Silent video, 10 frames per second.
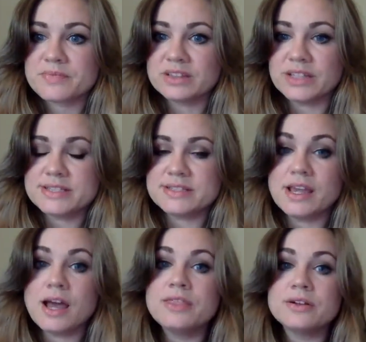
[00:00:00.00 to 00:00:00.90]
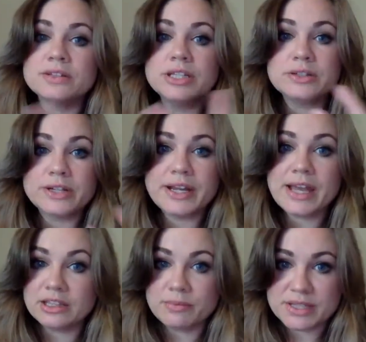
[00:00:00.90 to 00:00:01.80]
Let's see, other literary
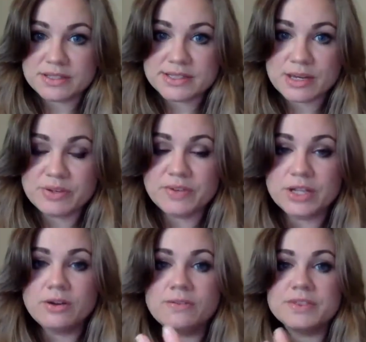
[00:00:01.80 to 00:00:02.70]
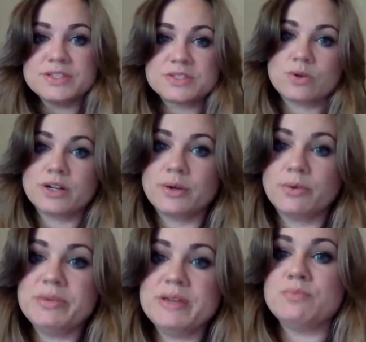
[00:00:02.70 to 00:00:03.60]
elements that we've gone over this quarter
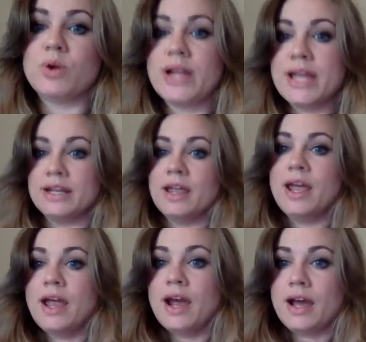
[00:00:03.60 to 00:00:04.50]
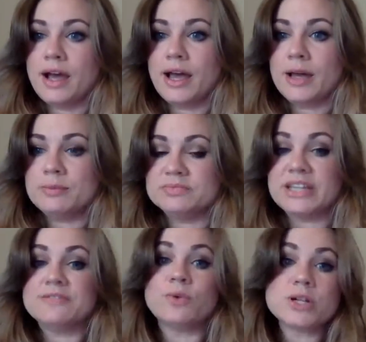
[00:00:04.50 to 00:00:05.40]
will be important,
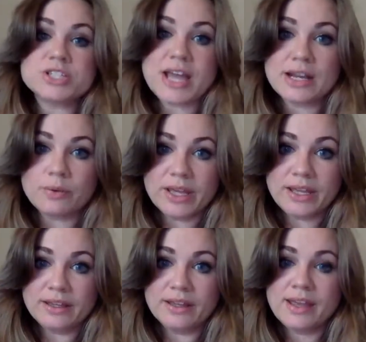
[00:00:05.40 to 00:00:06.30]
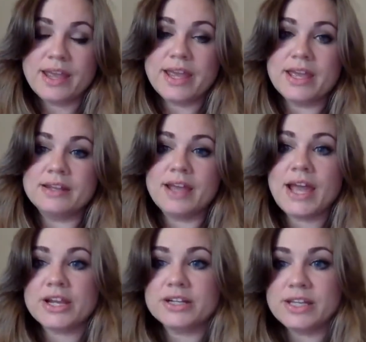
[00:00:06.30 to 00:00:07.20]
like foreshadowing and
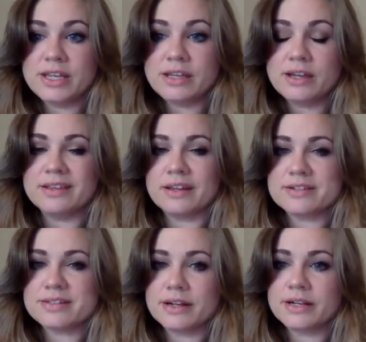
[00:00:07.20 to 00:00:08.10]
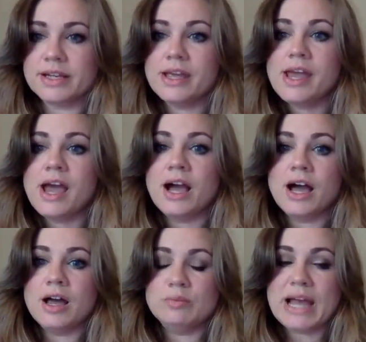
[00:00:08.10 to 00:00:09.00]
irony, I think I said irony,
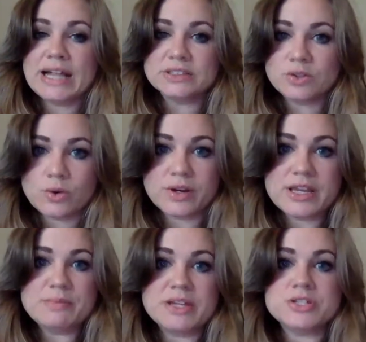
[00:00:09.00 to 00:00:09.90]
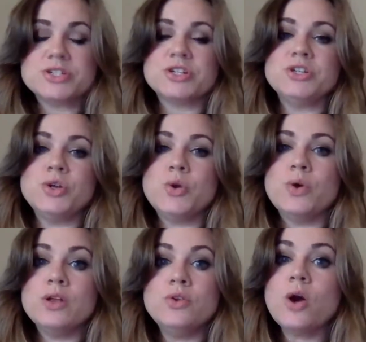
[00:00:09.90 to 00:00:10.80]
allegory. Make sure
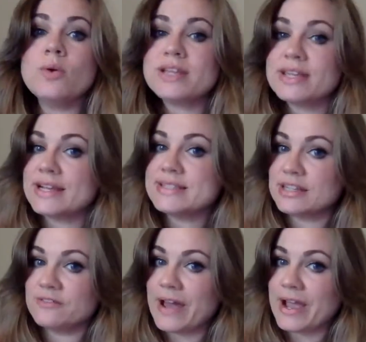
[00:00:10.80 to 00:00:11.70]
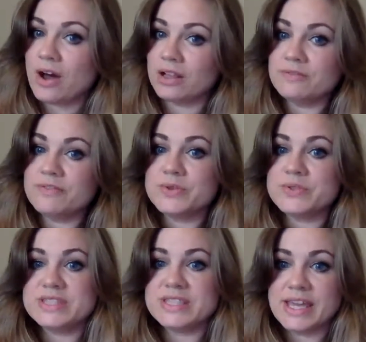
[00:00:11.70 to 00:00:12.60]
you know and can identify all of
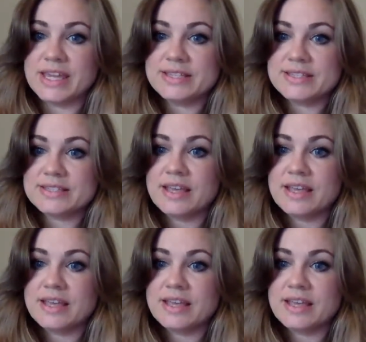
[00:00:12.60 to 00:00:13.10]
those things.